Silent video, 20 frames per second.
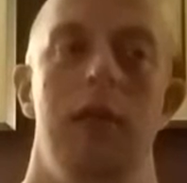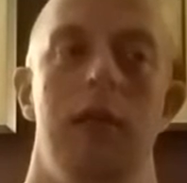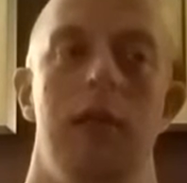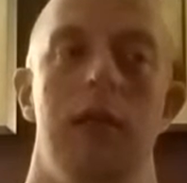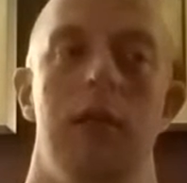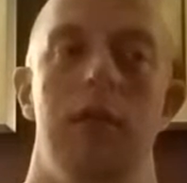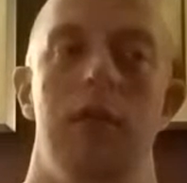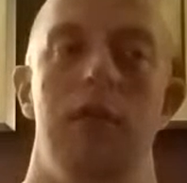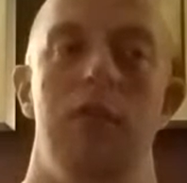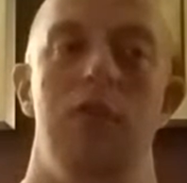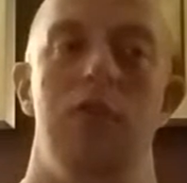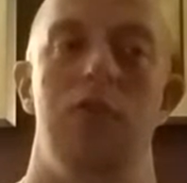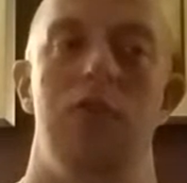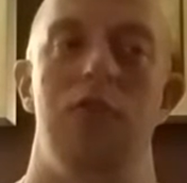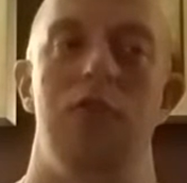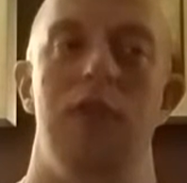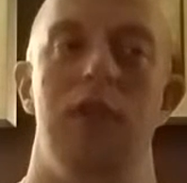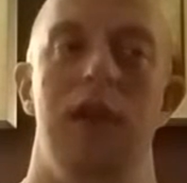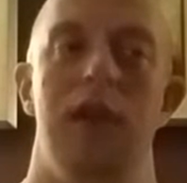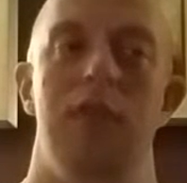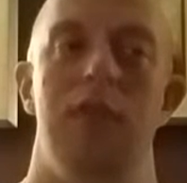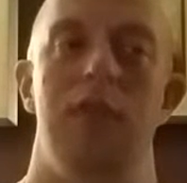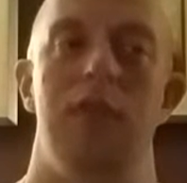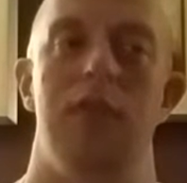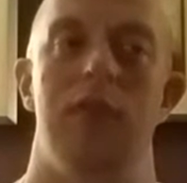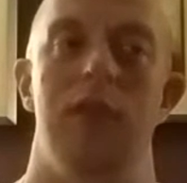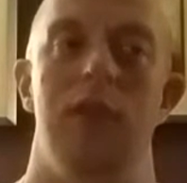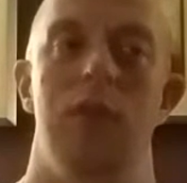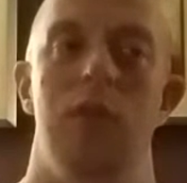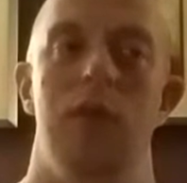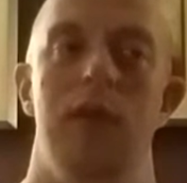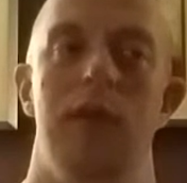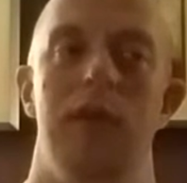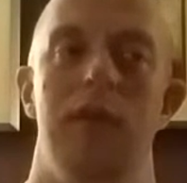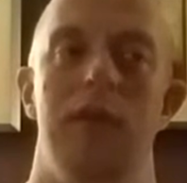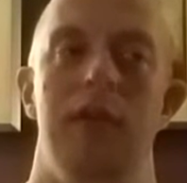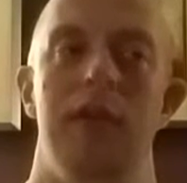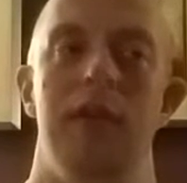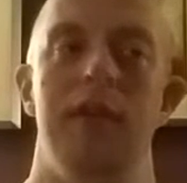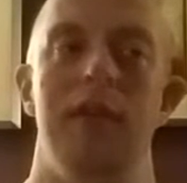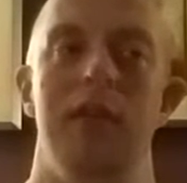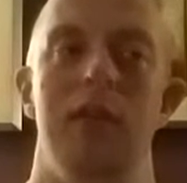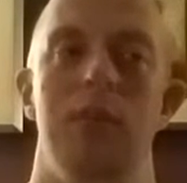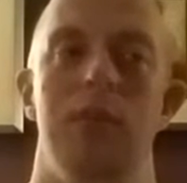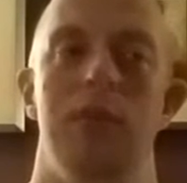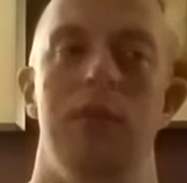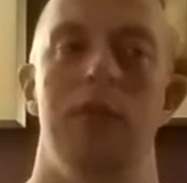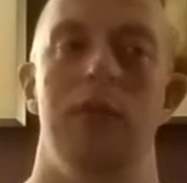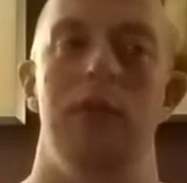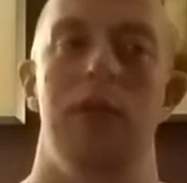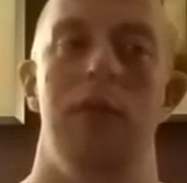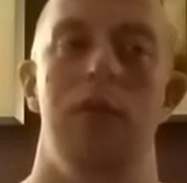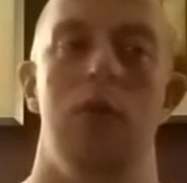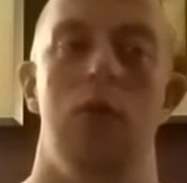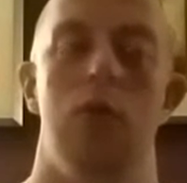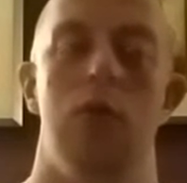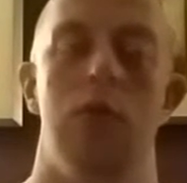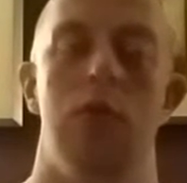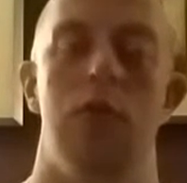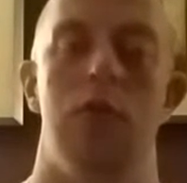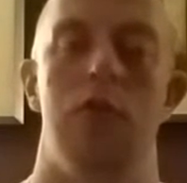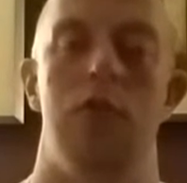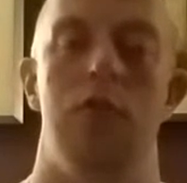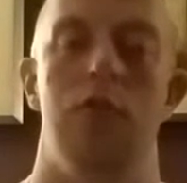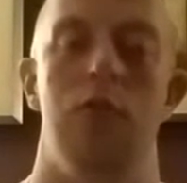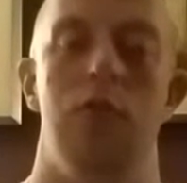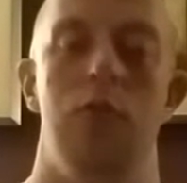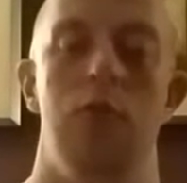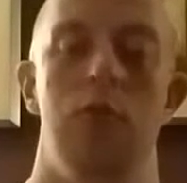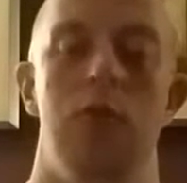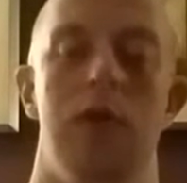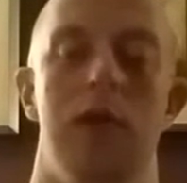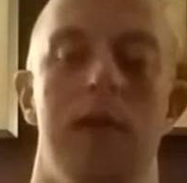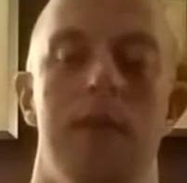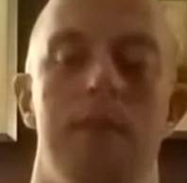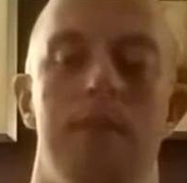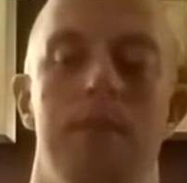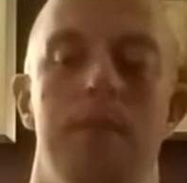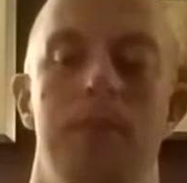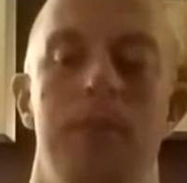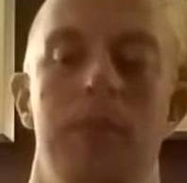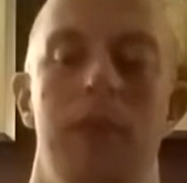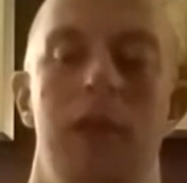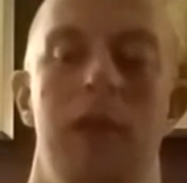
you know, you just you have to find a way to dig deep in the order to um,